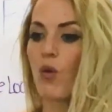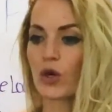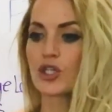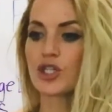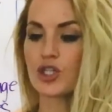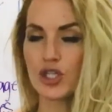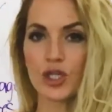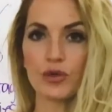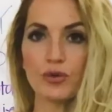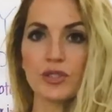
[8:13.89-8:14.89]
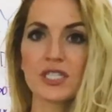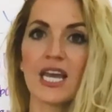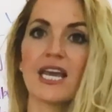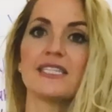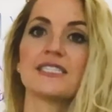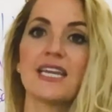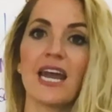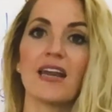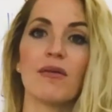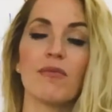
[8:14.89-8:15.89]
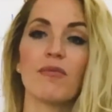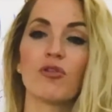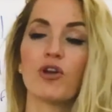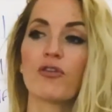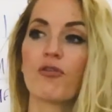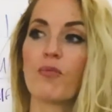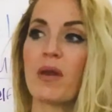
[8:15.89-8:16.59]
orange juice, instead look for